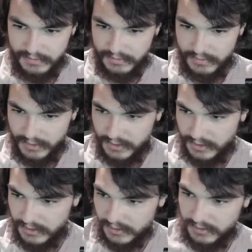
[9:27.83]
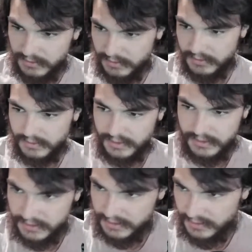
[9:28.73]
hold on. Let me
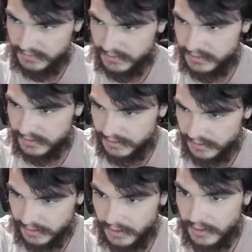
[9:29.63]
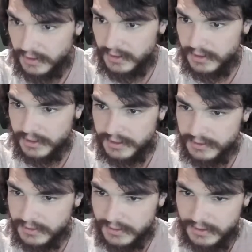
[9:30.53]
see if it's in here.
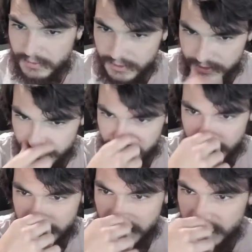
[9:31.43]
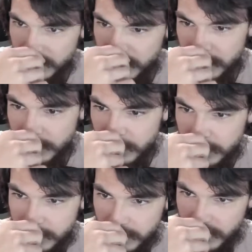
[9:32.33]
What is it called?
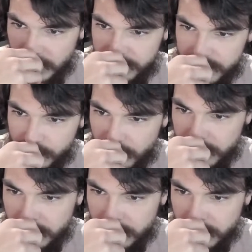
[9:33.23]
Life's One